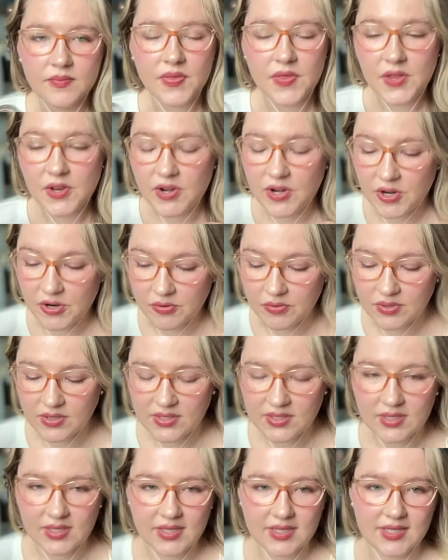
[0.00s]
The
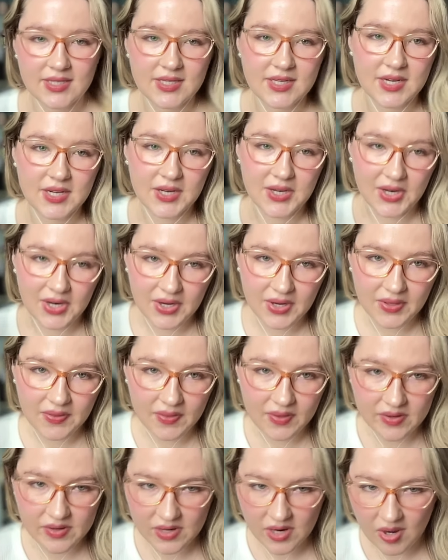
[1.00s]
notes listed,
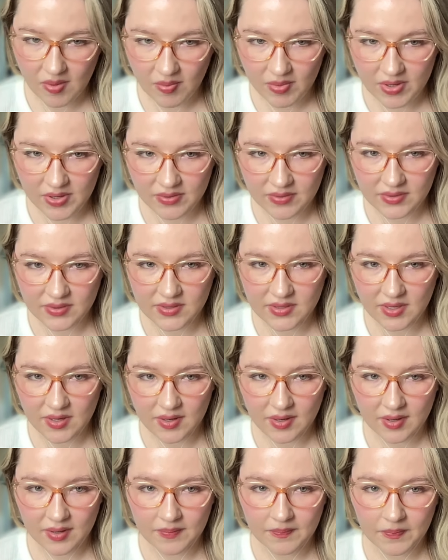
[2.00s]
the top notes
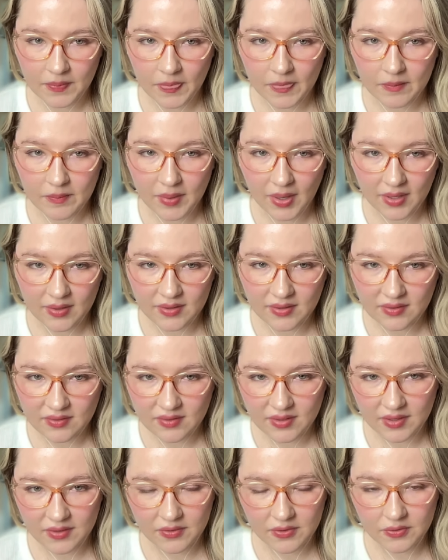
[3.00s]
are
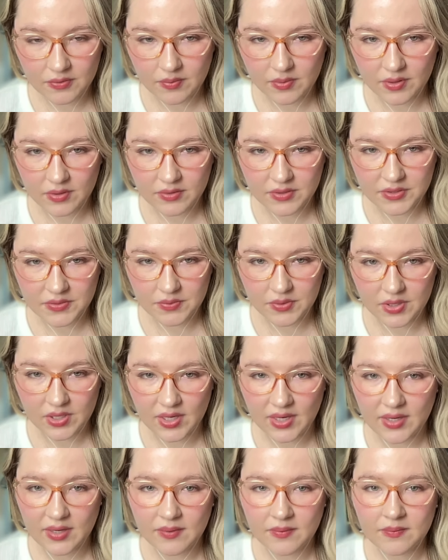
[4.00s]
palisandra
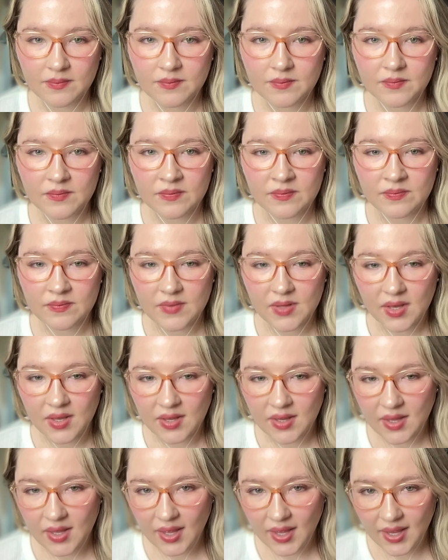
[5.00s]
rosewood,
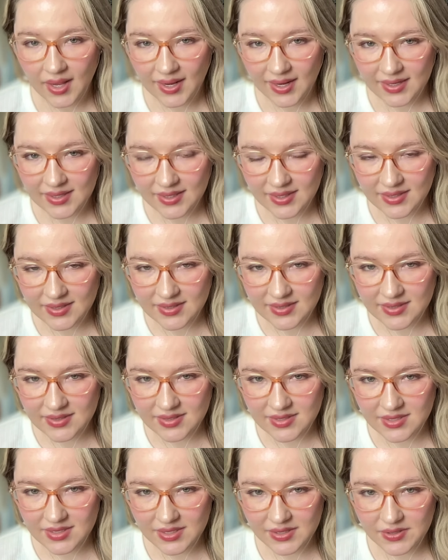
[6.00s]
atlas
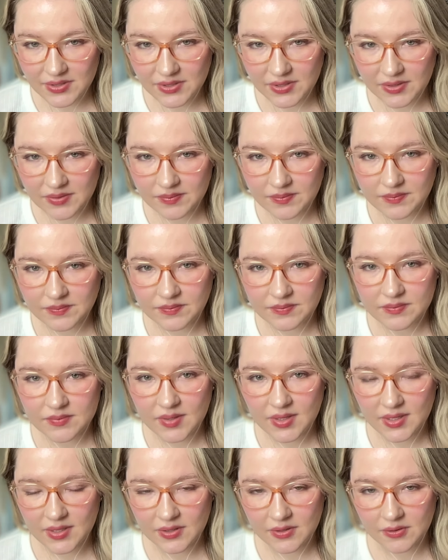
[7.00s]
cedar,
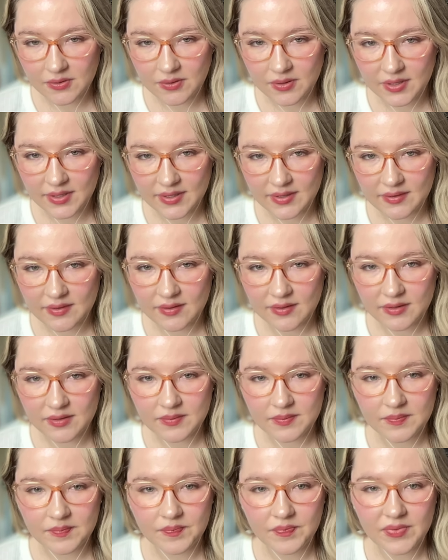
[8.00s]
and coriander.
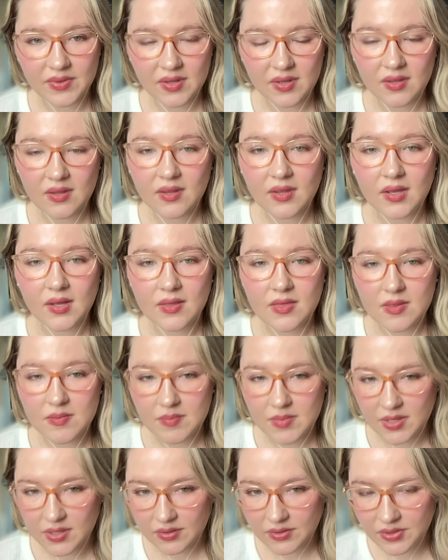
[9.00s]
The
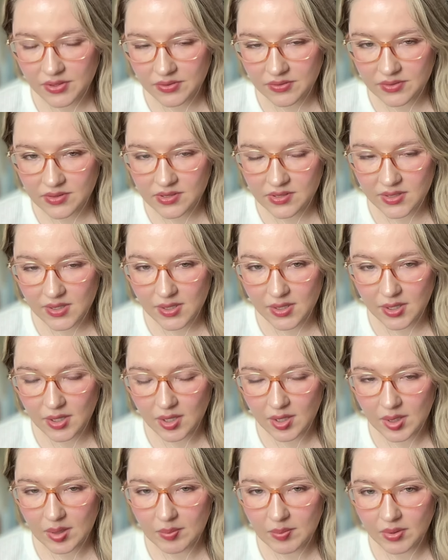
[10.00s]
middle notes
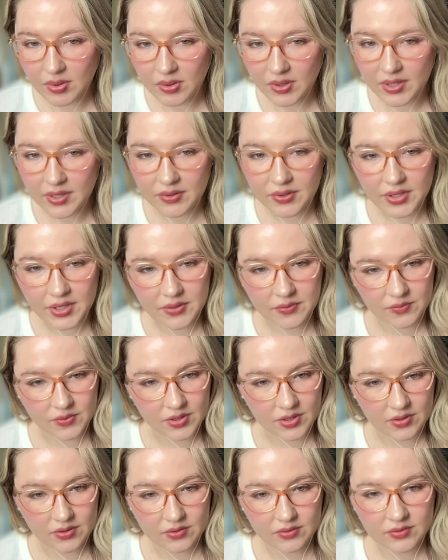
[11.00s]
are Bulgarian
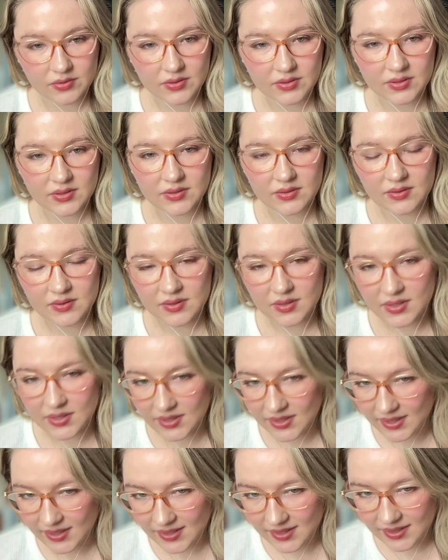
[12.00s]
rose,
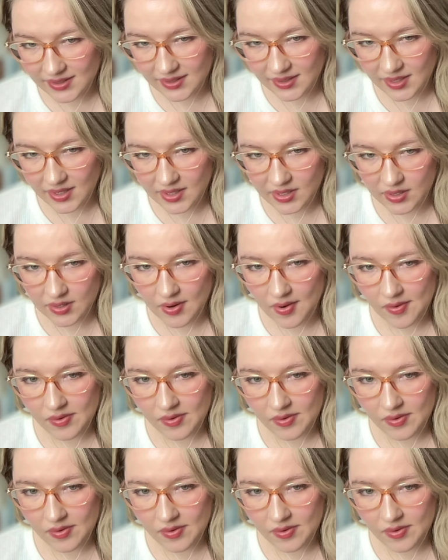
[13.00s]
ylang ylang,